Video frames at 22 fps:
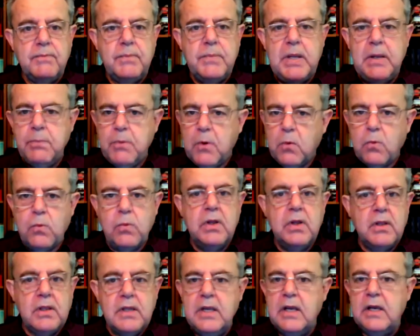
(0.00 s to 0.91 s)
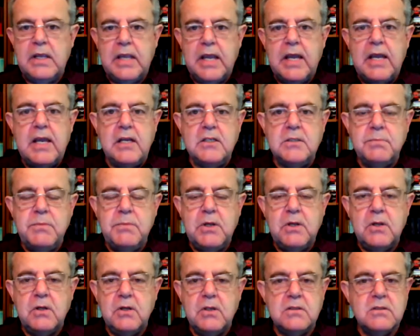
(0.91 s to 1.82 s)
people really engage,
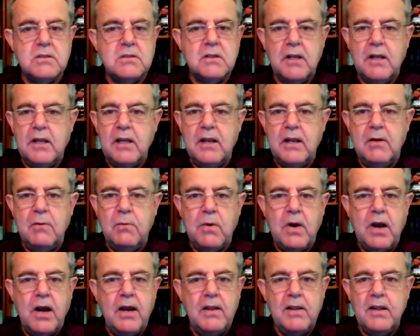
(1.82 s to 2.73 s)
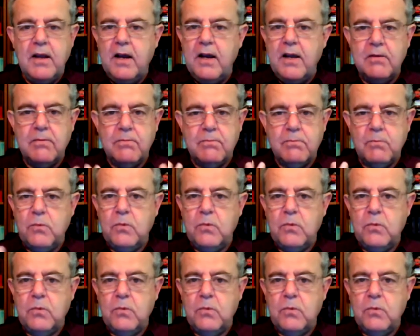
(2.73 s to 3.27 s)
because I